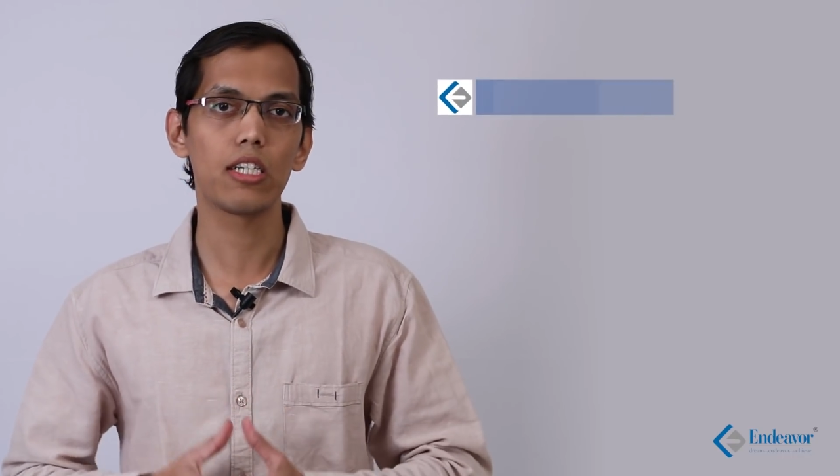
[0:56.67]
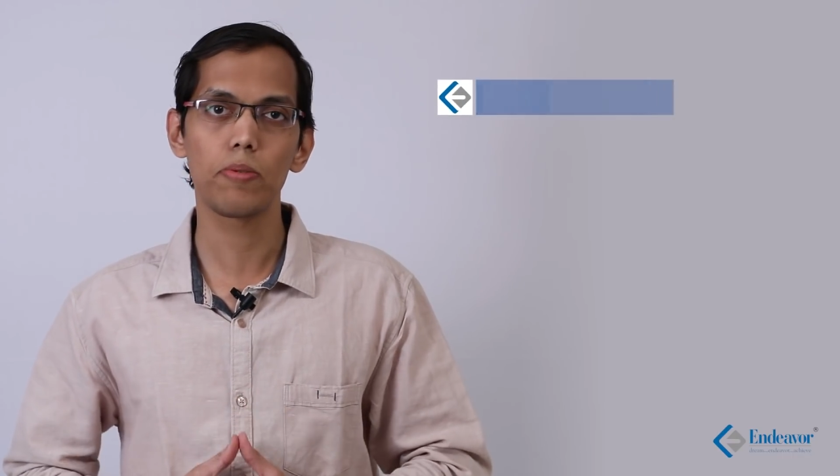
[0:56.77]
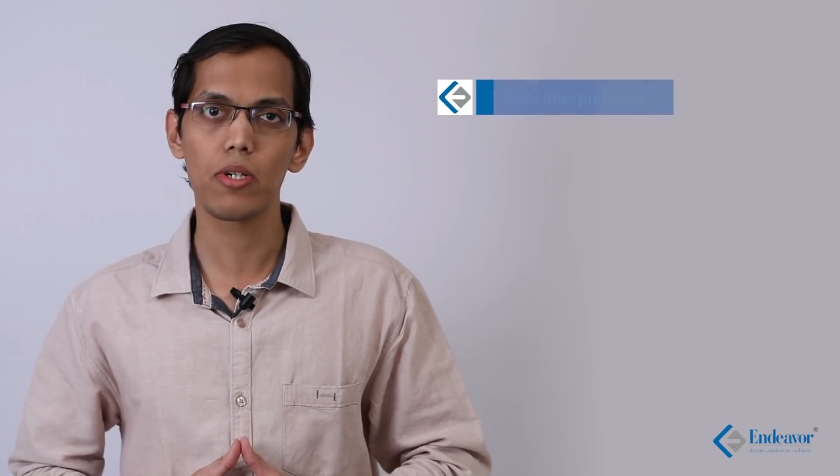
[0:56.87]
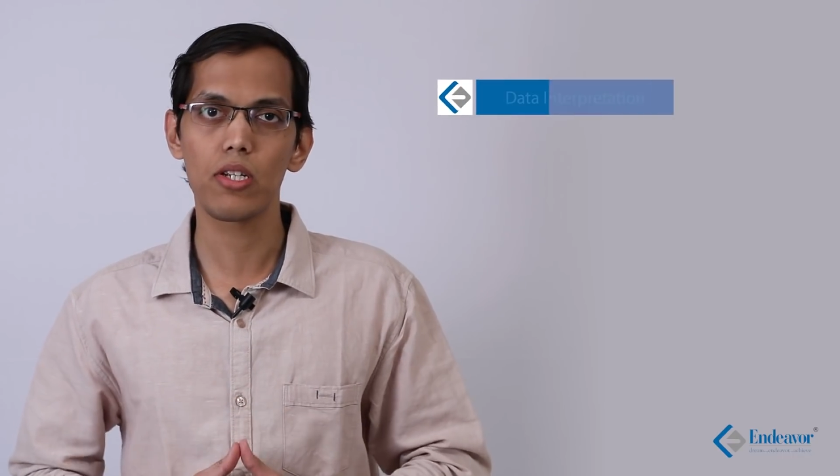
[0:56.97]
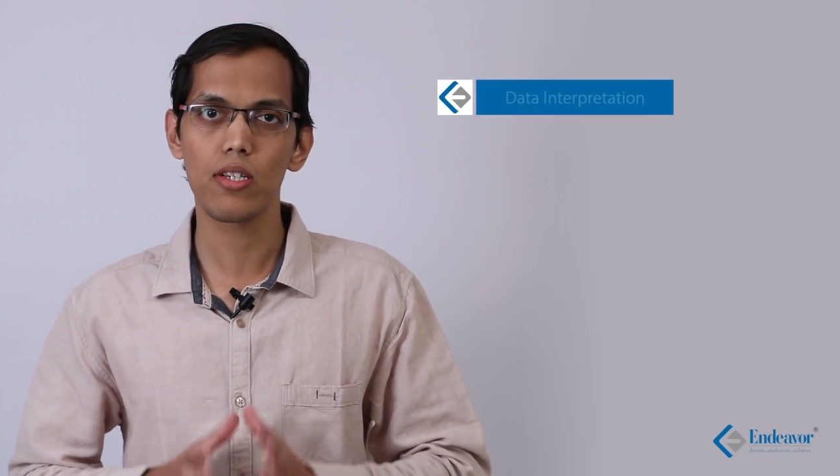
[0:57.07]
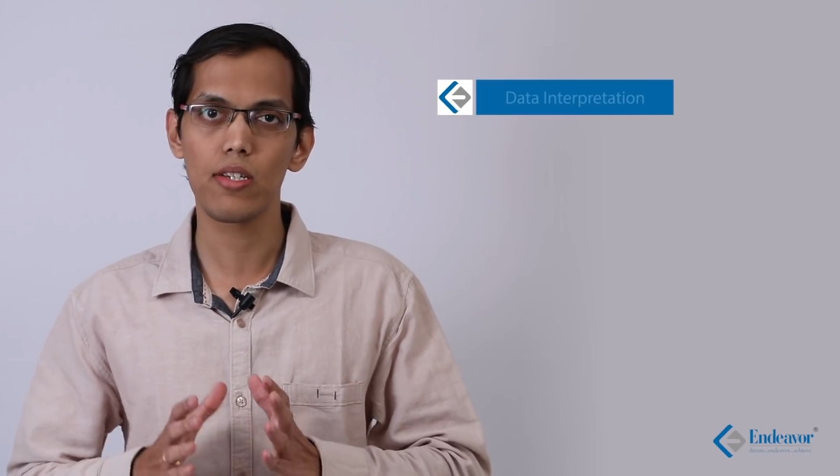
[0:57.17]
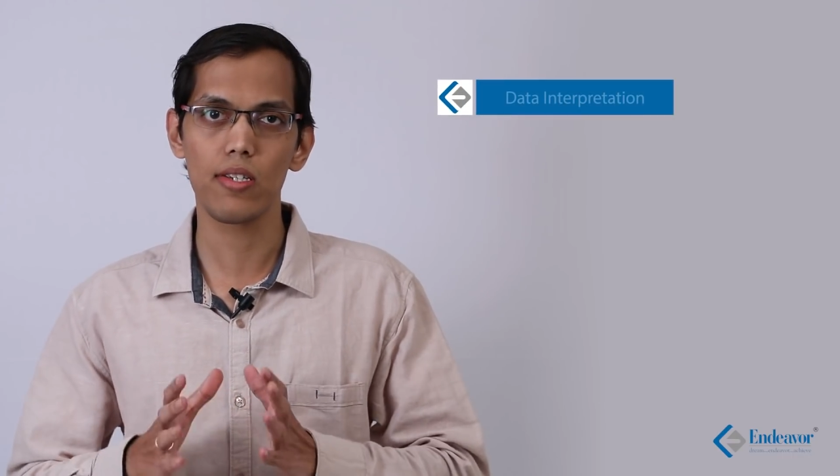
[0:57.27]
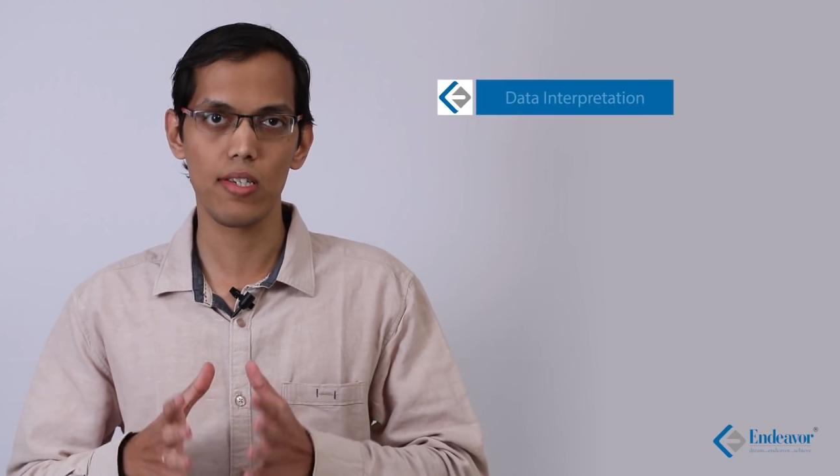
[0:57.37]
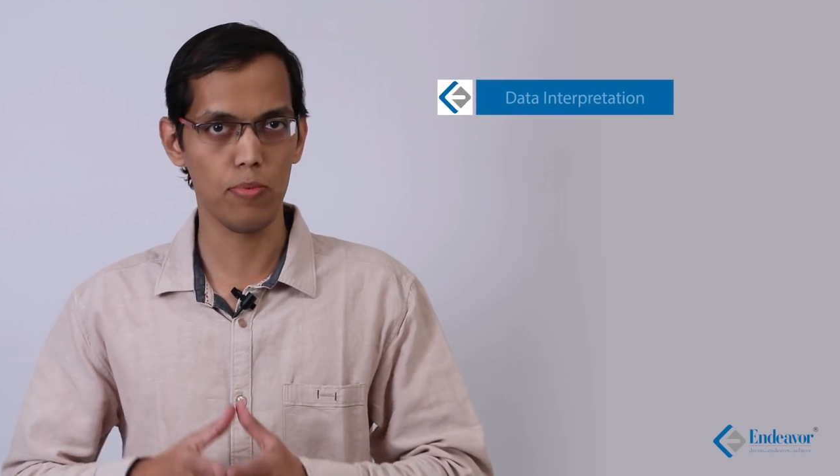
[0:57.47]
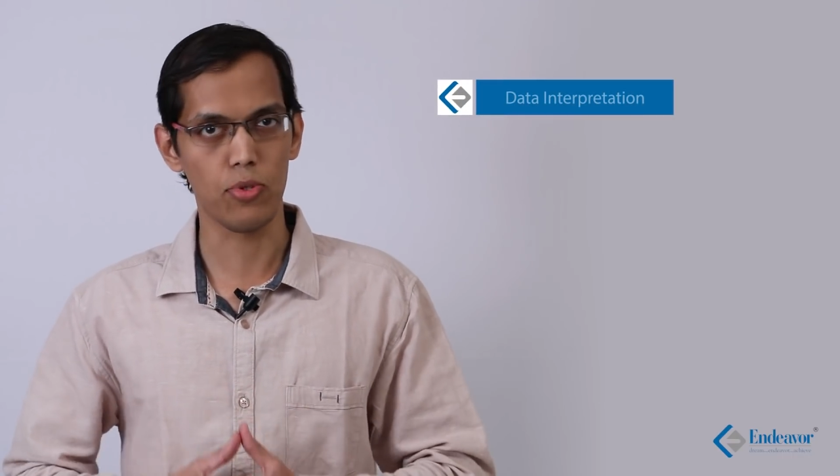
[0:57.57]
interpretation as
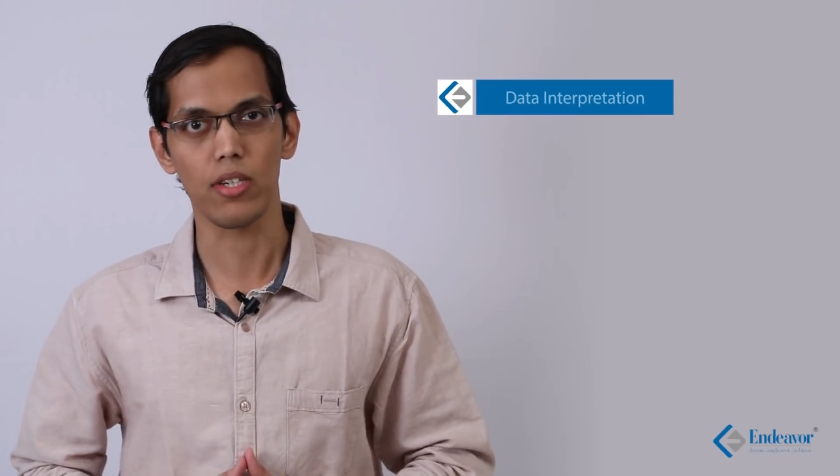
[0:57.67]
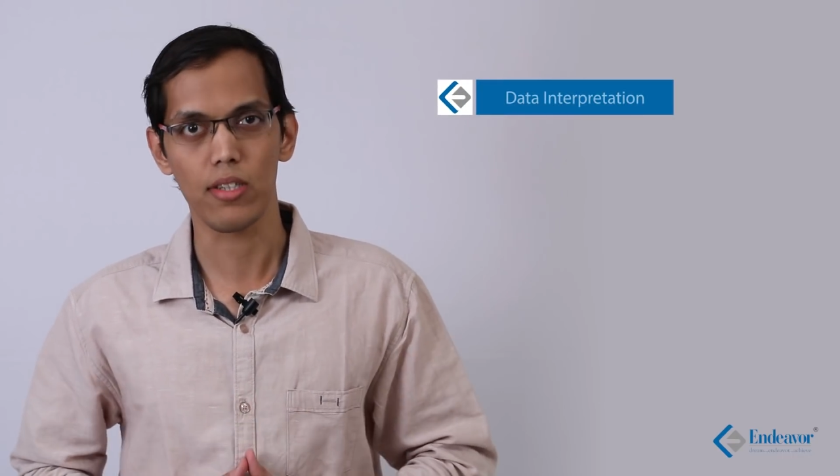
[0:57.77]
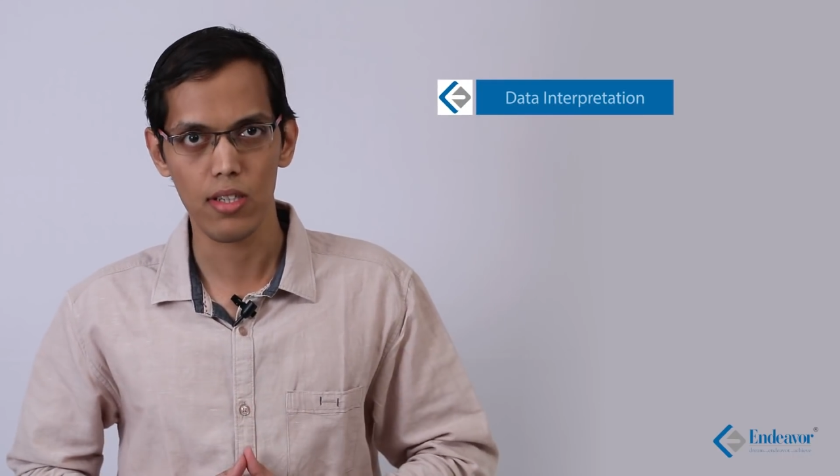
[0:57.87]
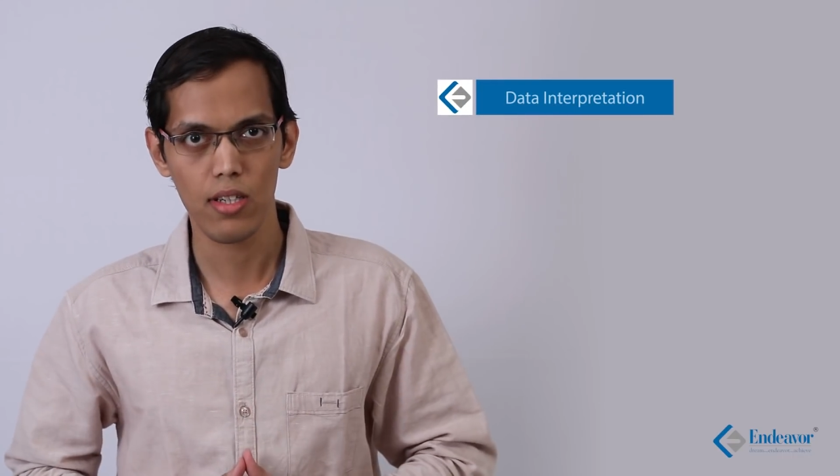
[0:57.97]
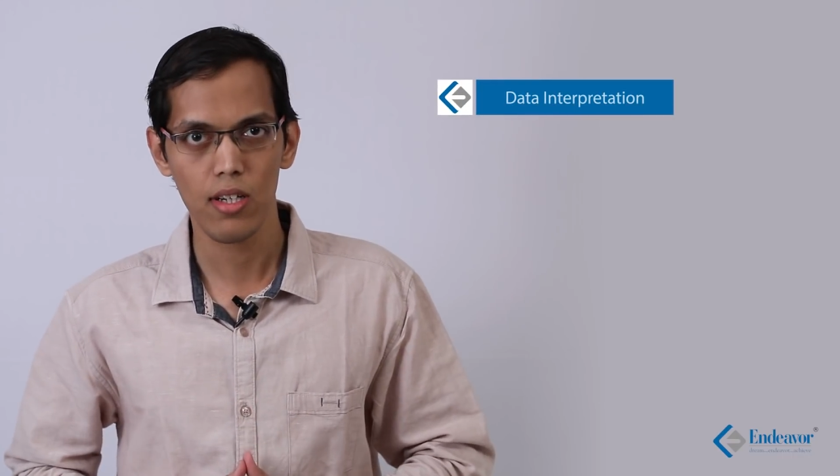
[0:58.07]
a subject.